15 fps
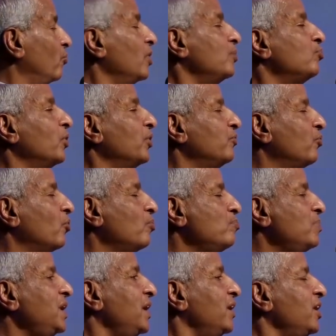1.4
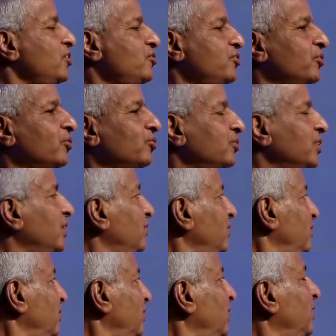million NGOs
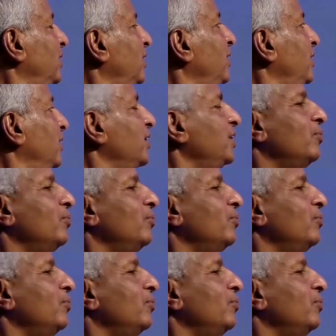in India.